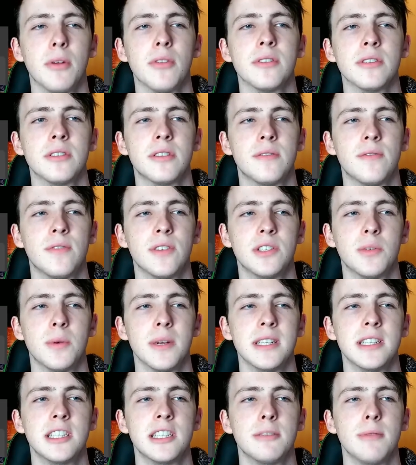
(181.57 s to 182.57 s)
months for
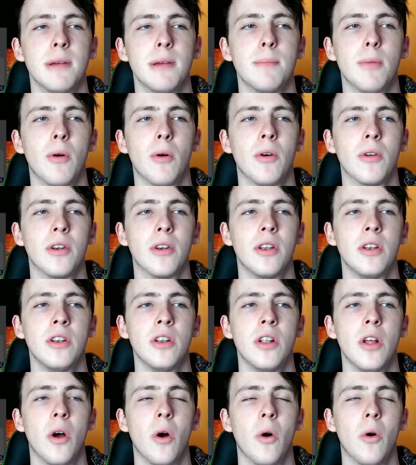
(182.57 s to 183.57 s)
twins to be born,
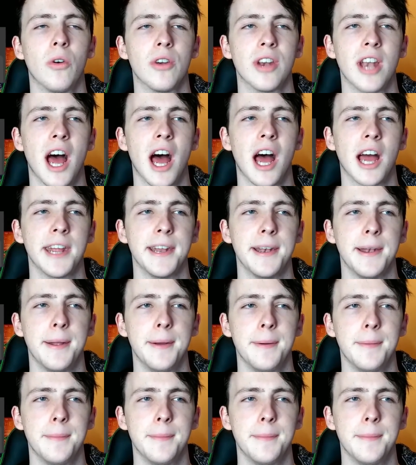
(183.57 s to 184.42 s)
or nine?